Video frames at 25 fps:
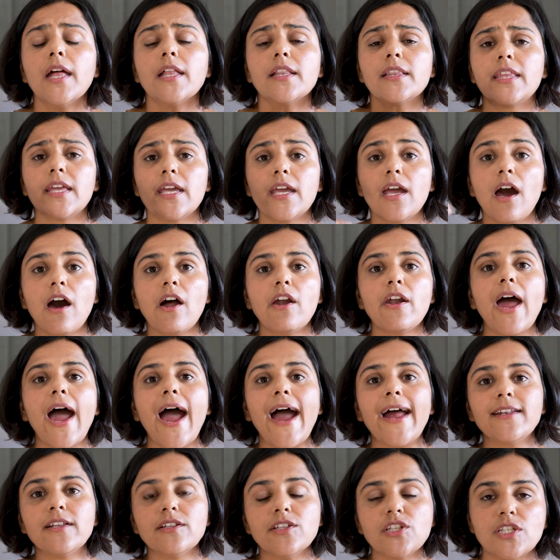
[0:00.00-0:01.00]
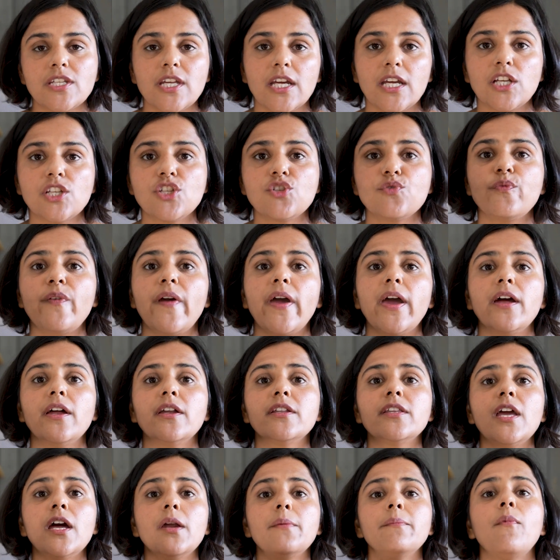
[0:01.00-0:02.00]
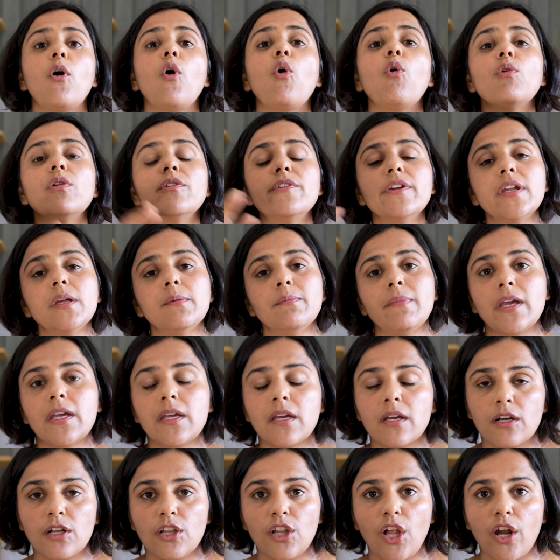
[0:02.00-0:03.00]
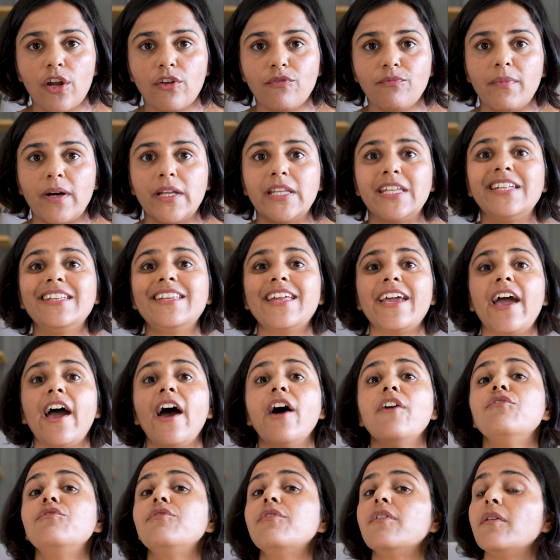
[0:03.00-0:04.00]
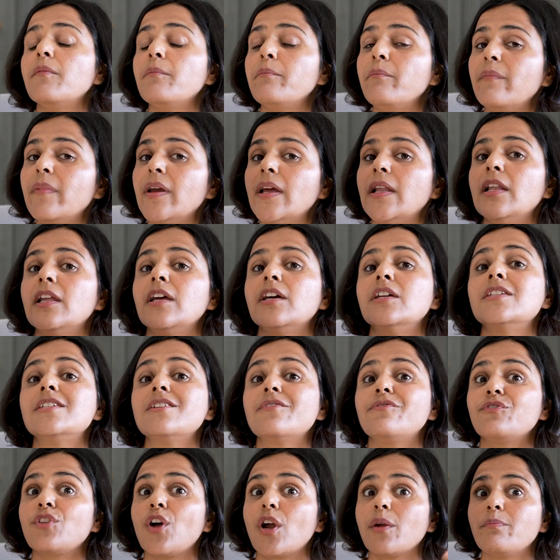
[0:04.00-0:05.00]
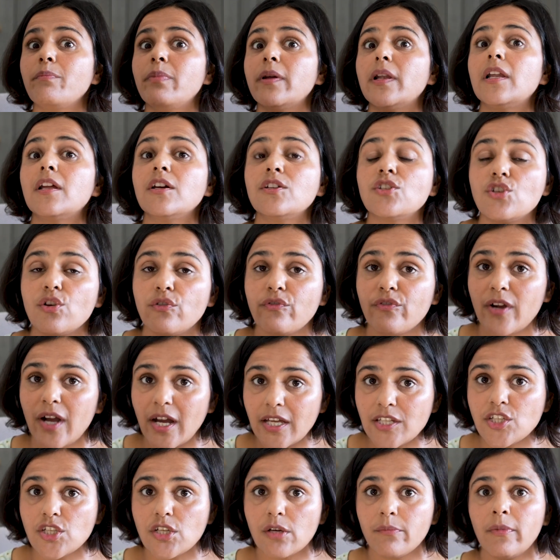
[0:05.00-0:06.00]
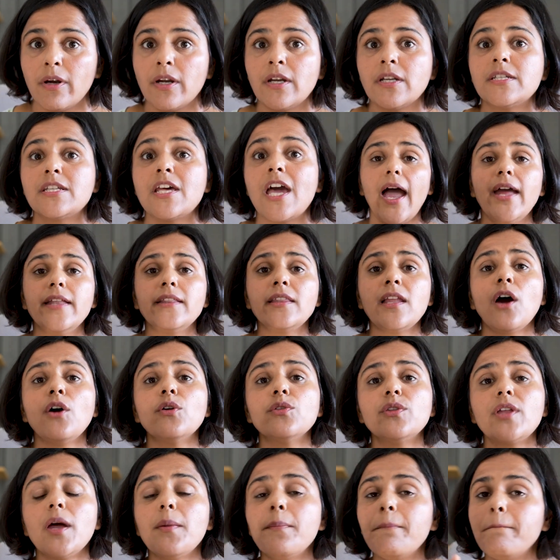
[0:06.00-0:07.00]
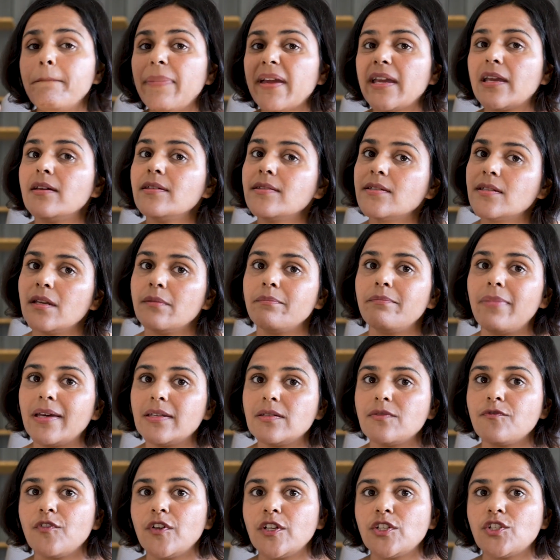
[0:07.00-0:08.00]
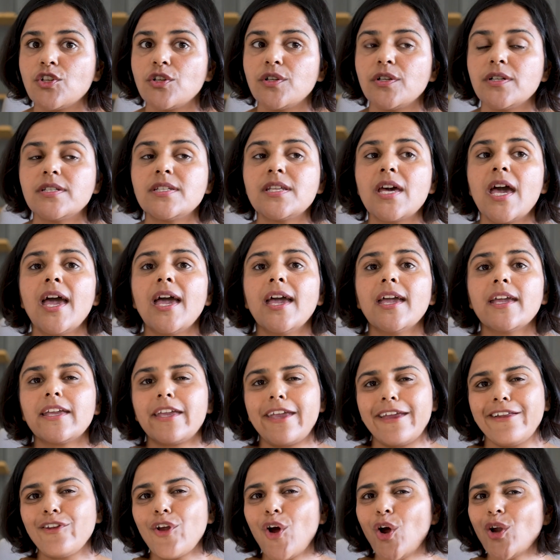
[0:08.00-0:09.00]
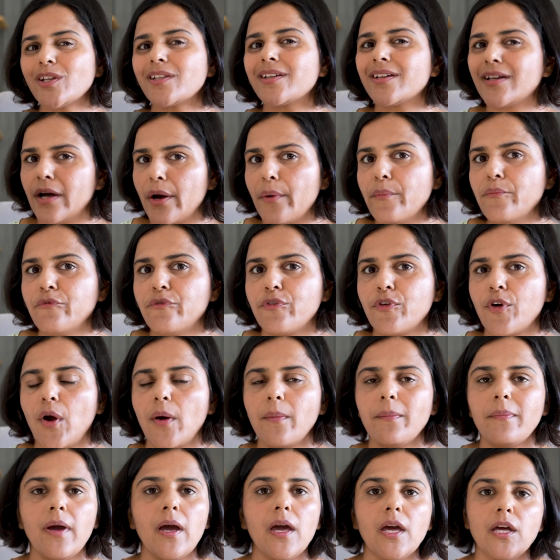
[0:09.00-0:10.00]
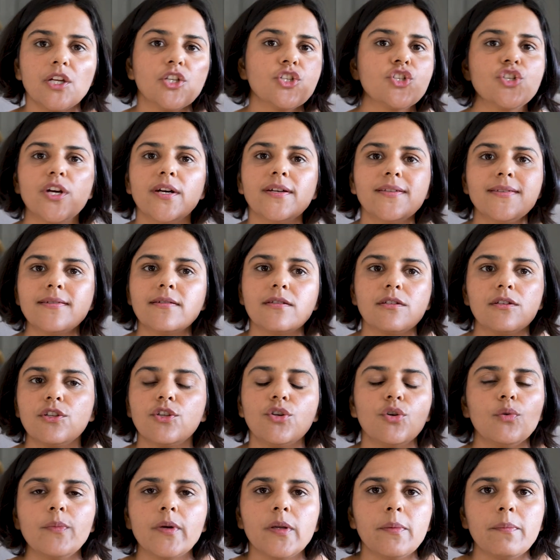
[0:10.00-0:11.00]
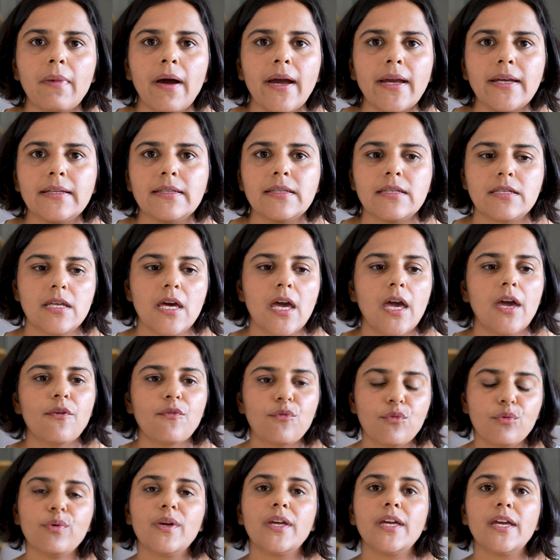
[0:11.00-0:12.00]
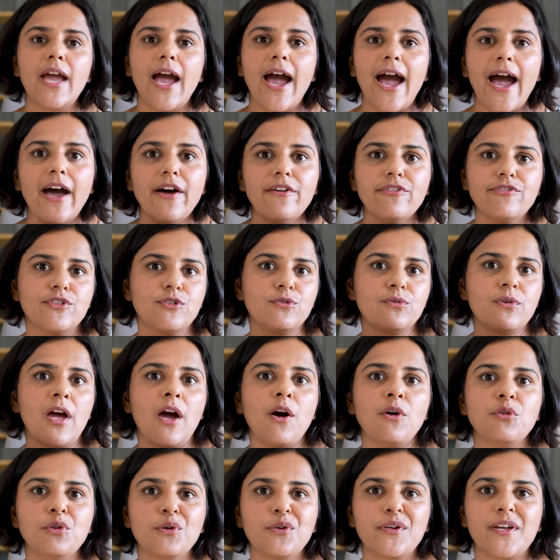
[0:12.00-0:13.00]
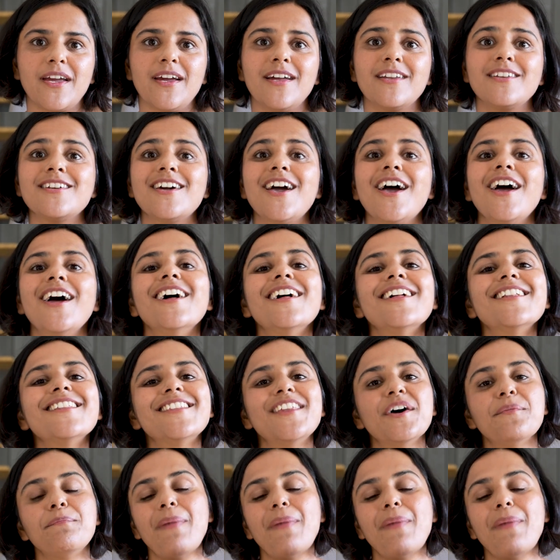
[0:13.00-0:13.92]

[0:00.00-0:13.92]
They are at a stage where they are already making a lot of money. They have millions, if not billions, of customers. And now their biggest and best features cannot come from just human minds. We have to now look at the